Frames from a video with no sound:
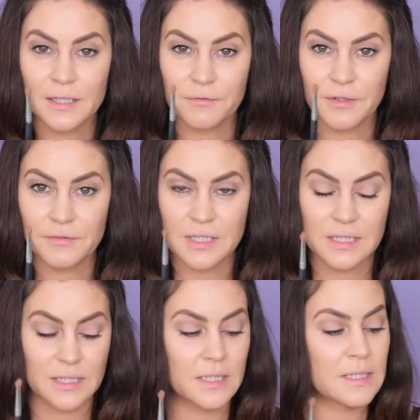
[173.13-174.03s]

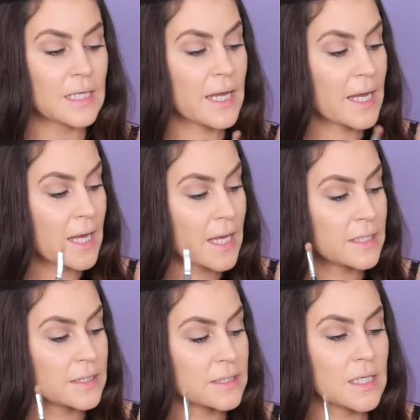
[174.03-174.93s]
E56
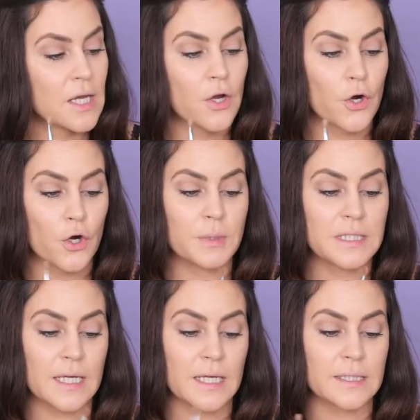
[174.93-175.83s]
and Urban
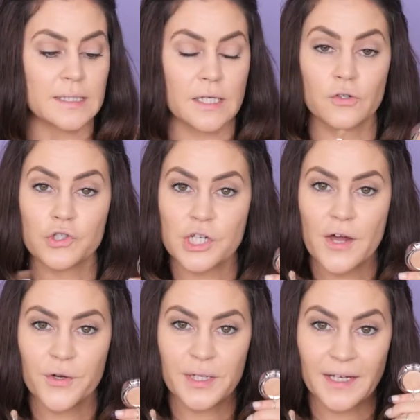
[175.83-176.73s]
Decay Single
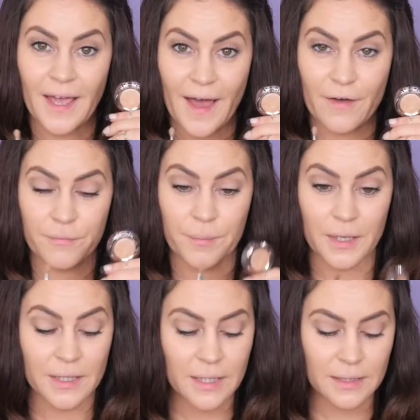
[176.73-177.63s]
Shadow and Half
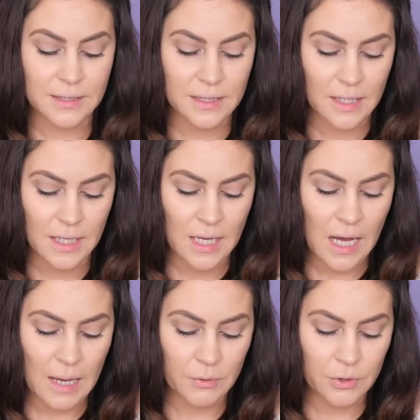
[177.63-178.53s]
Baked,
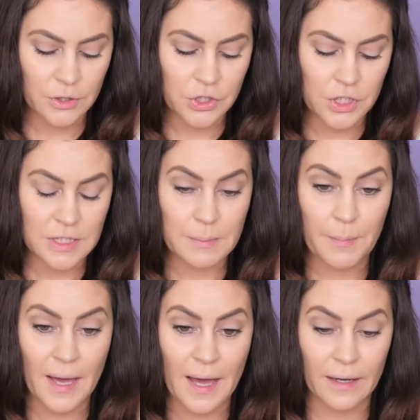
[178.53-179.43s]
I'm going to just
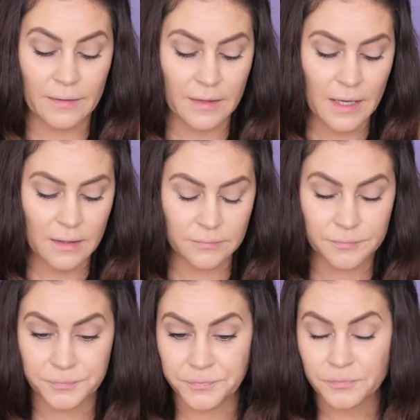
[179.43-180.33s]
pack that
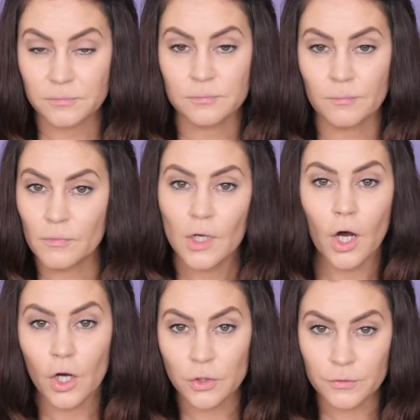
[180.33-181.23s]

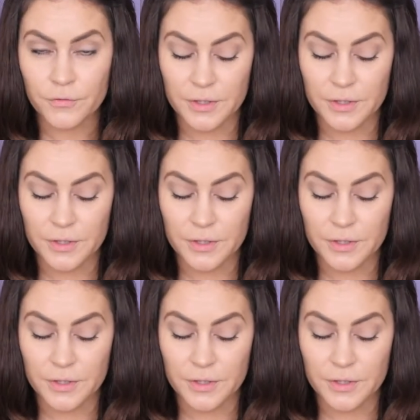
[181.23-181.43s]
all over